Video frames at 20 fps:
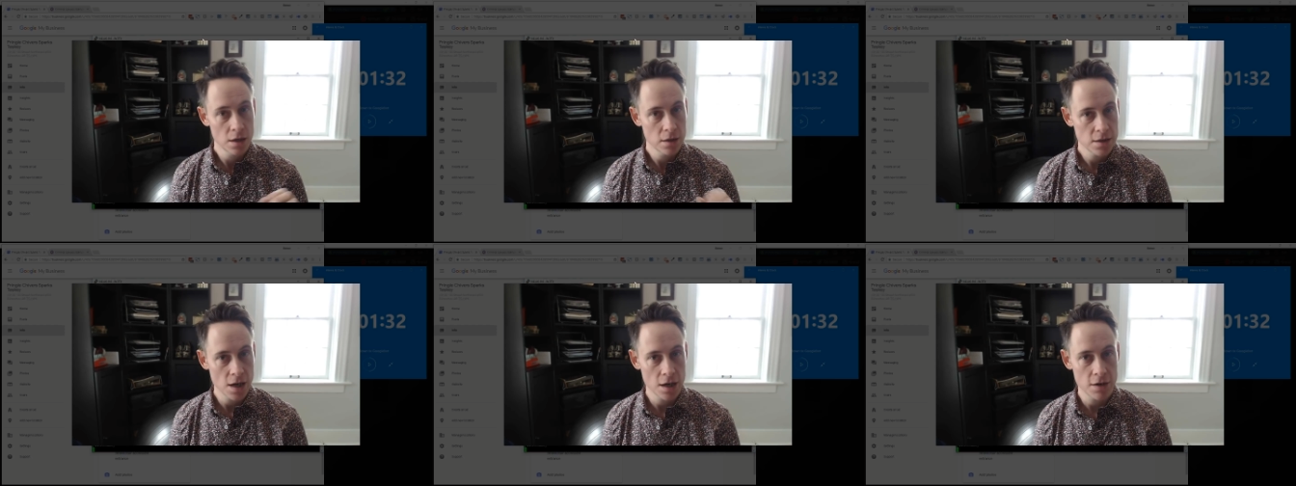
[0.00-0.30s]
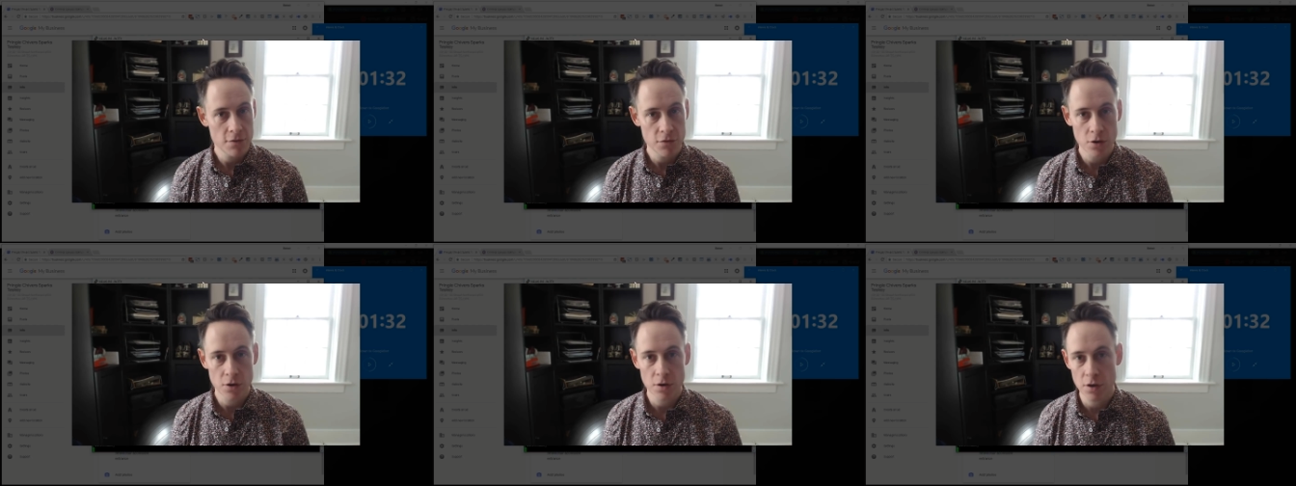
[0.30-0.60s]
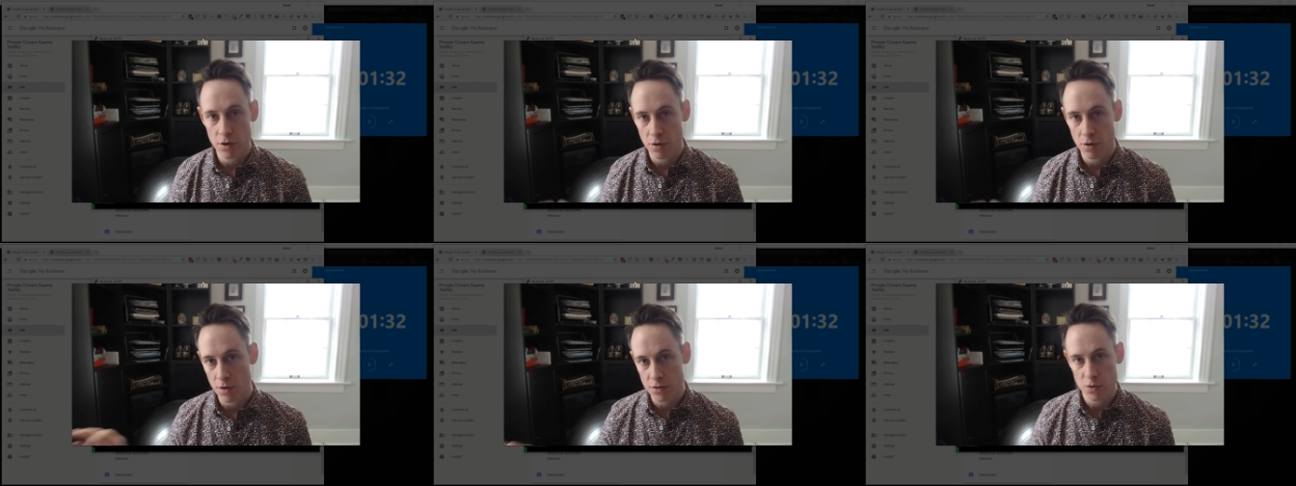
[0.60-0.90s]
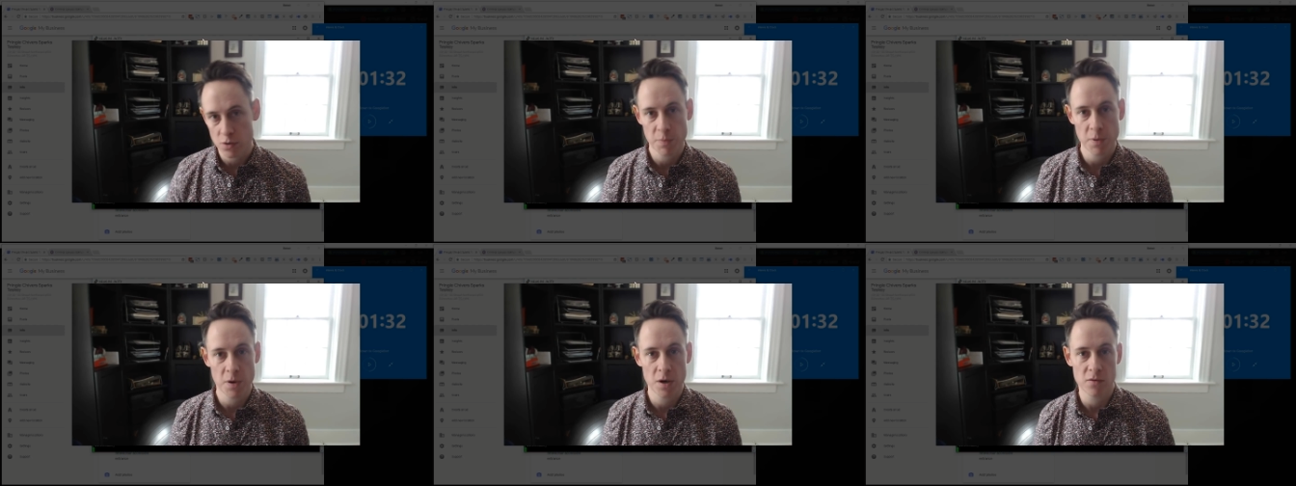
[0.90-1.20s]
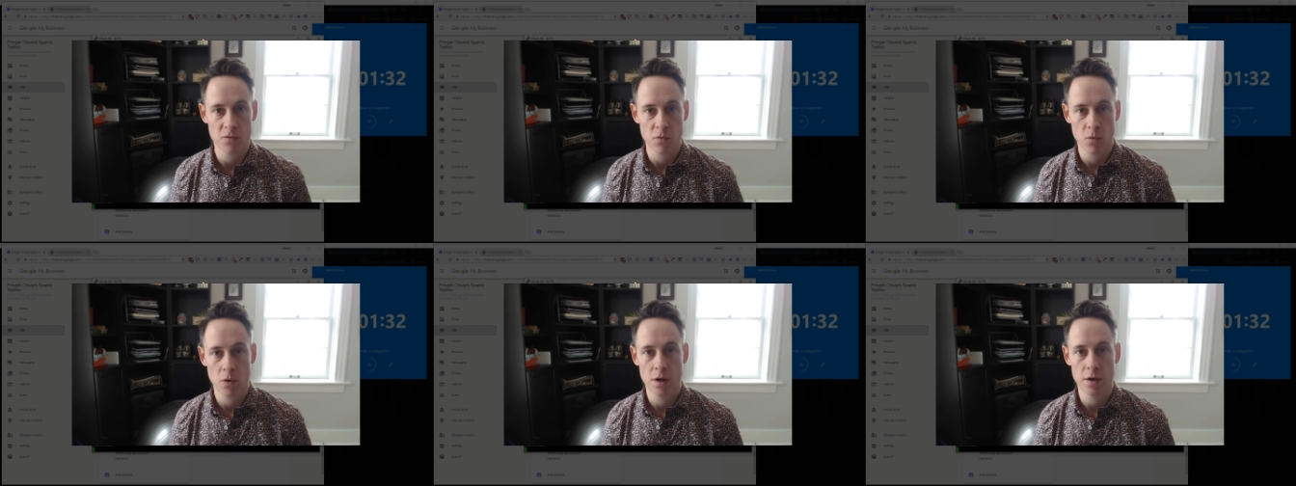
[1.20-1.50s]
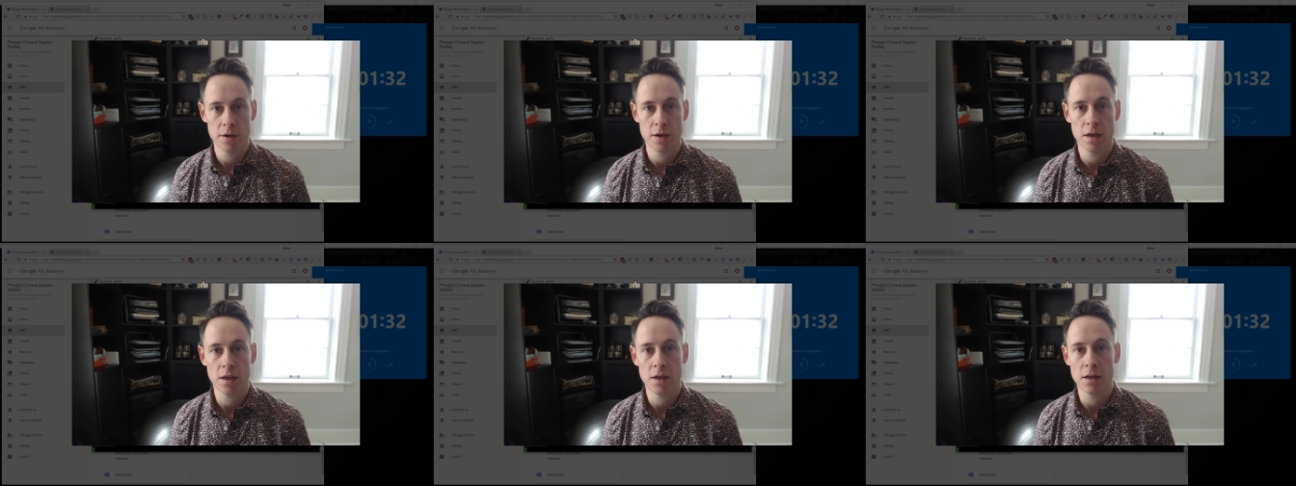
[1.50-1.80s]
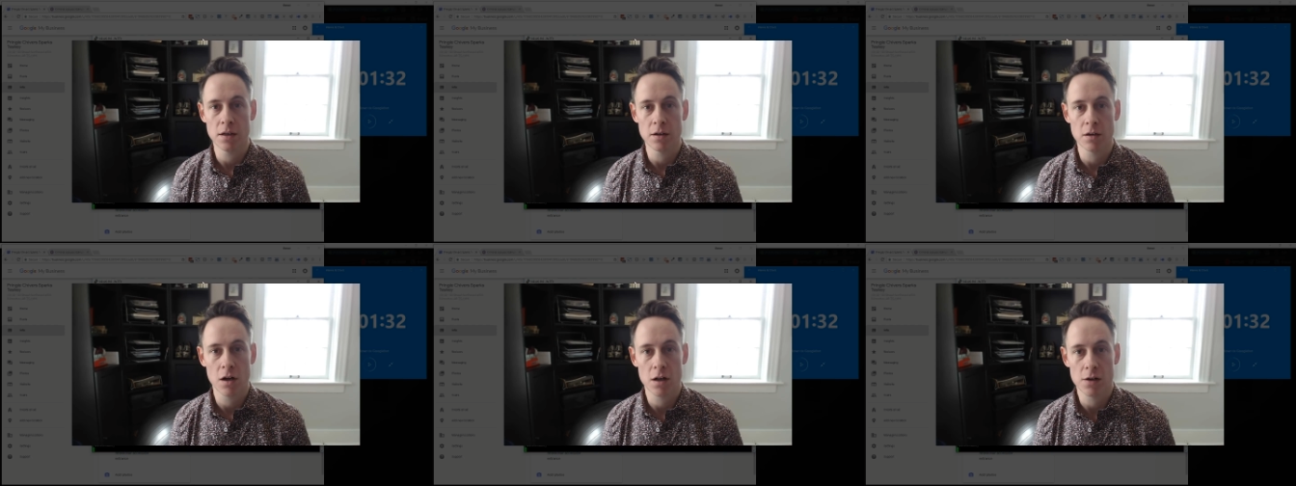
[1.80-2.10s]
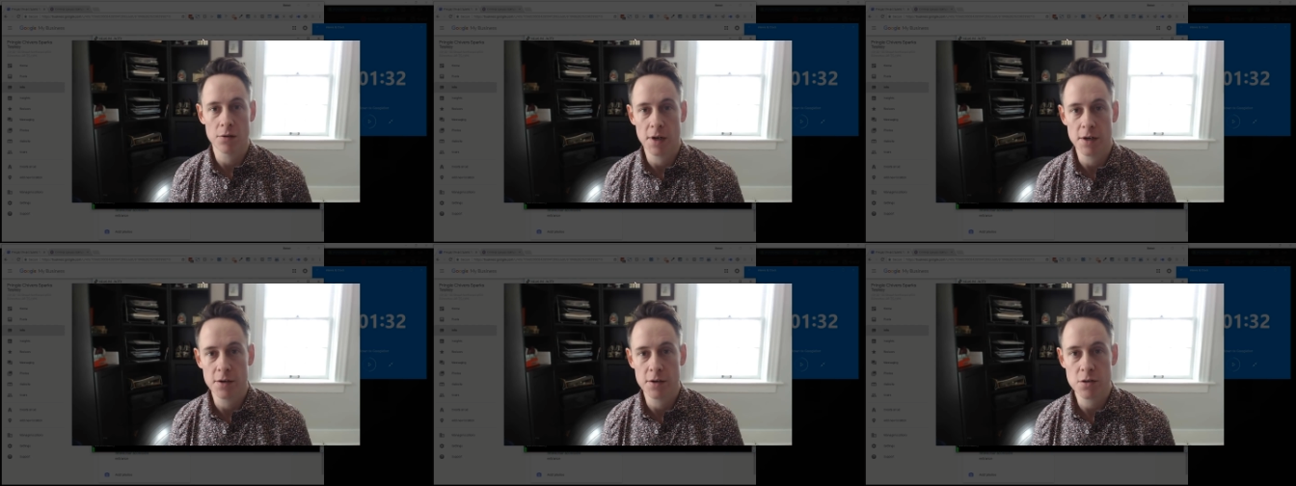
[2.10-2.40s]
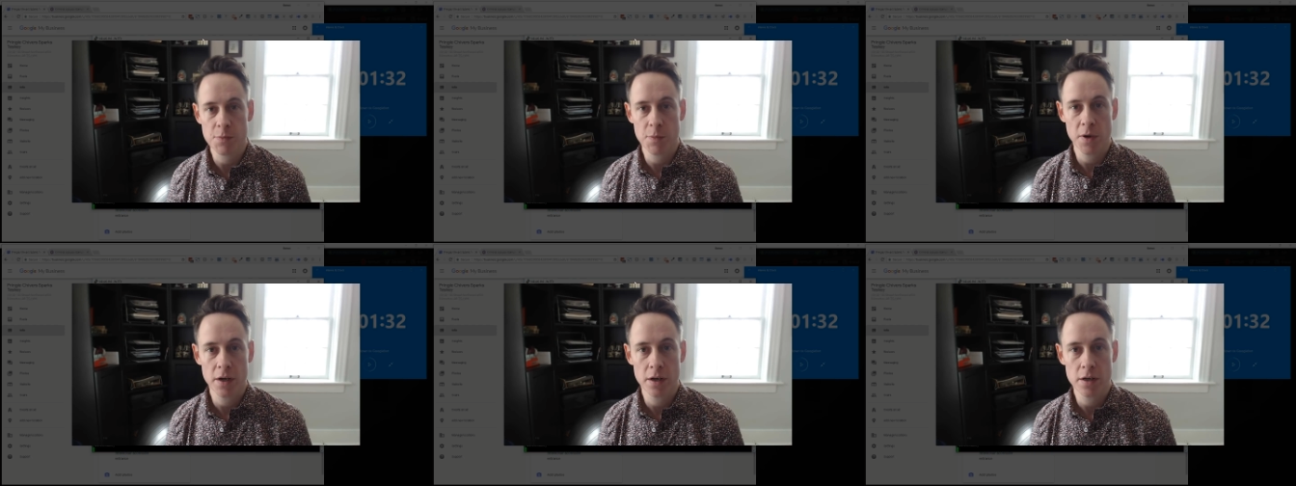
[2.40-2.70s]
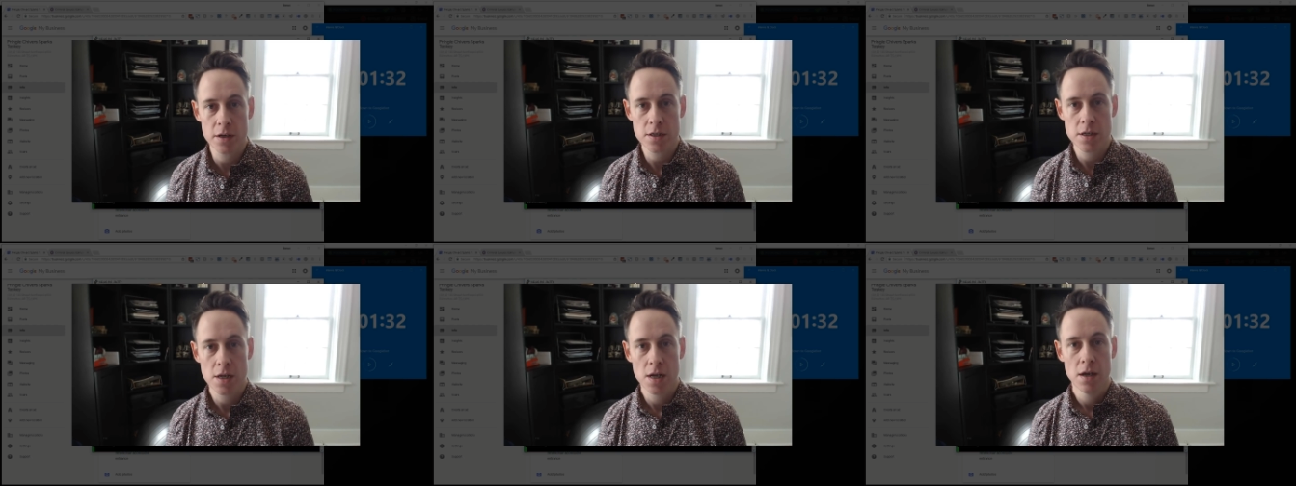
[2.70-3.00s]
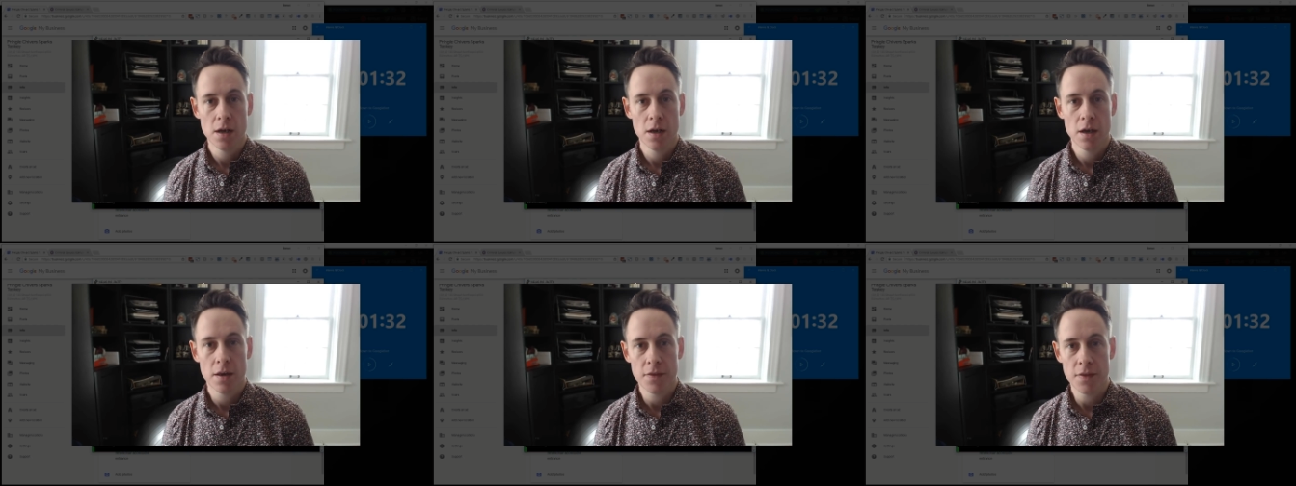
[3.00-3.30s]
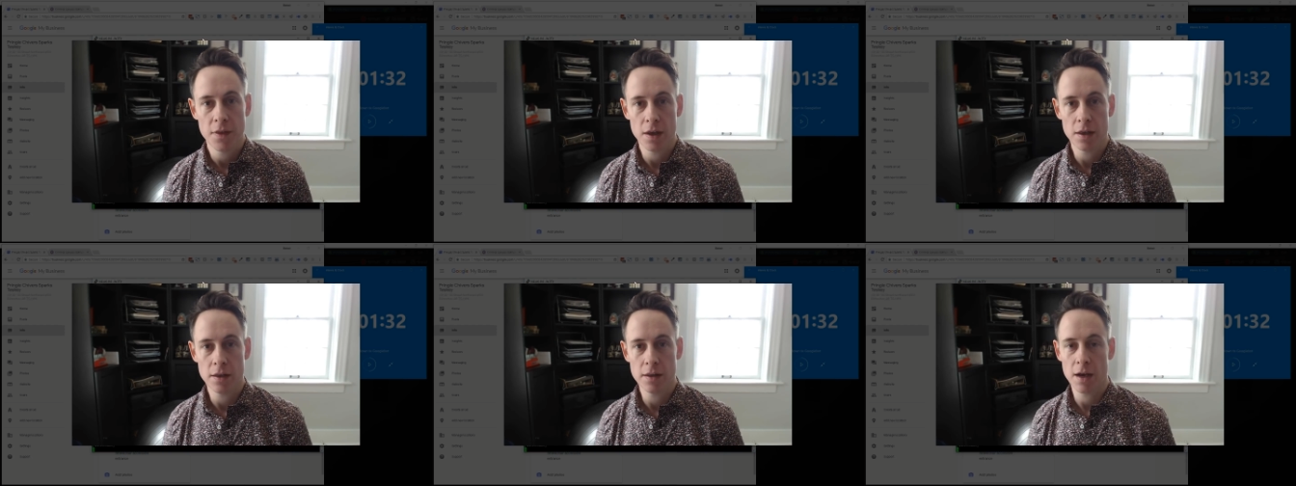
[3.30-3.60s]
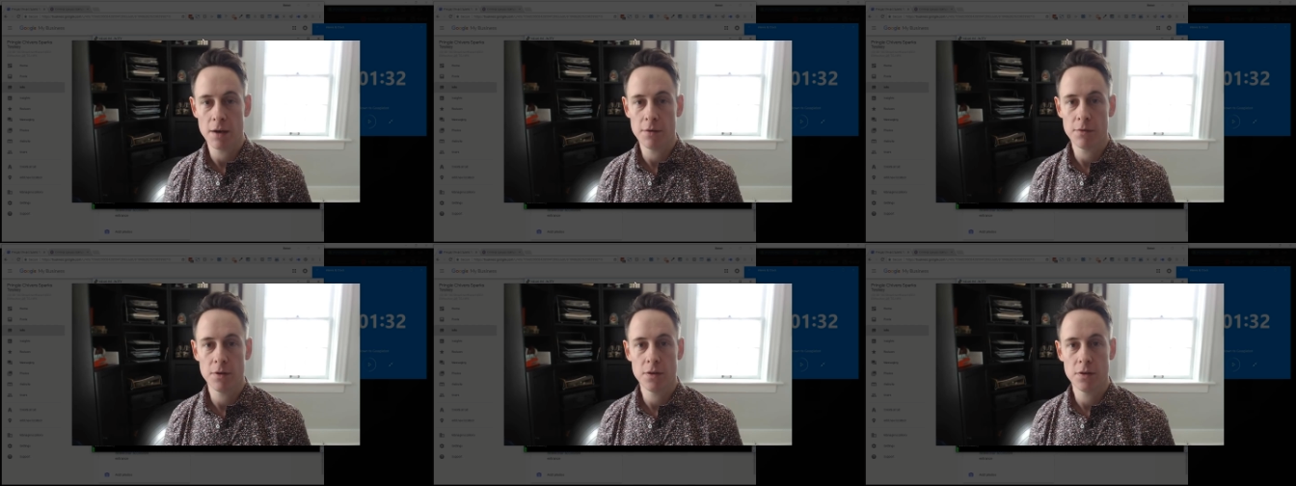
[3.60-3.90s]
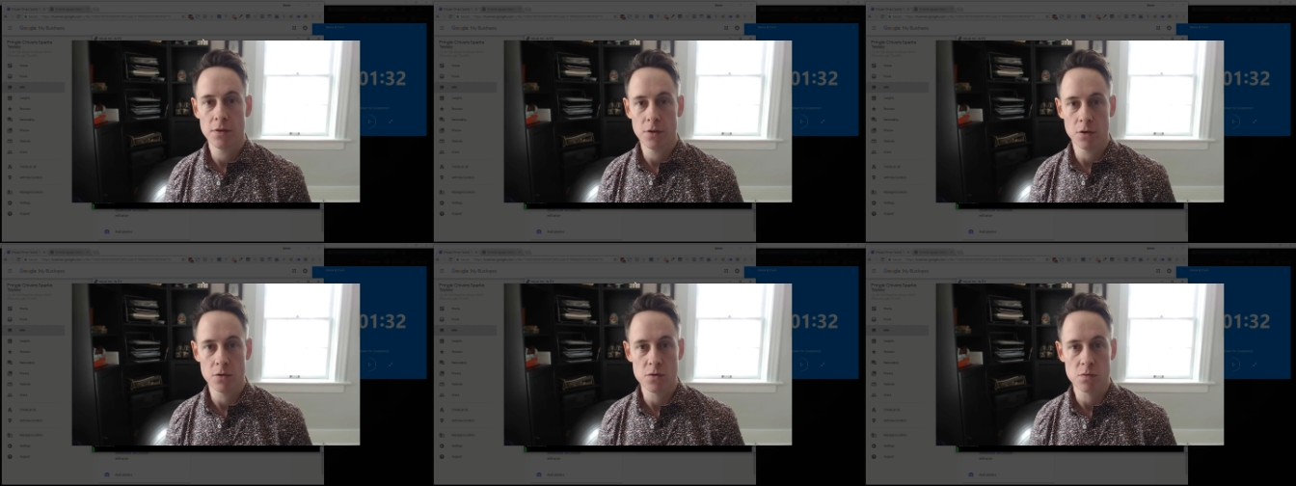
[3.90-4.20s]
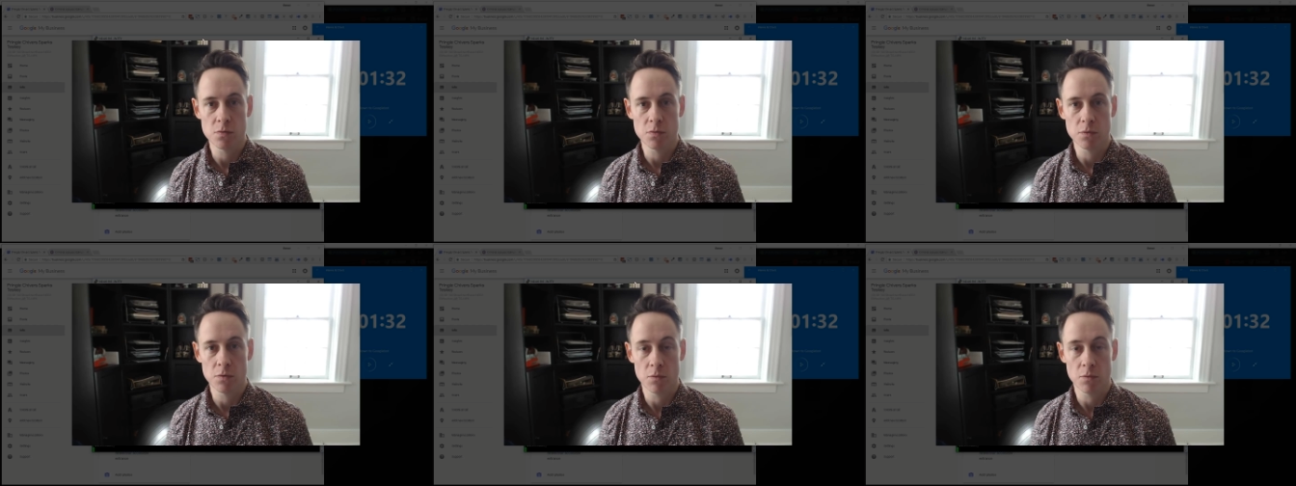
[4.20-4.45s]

Denver and you're also part of one in Colorado Springs, then those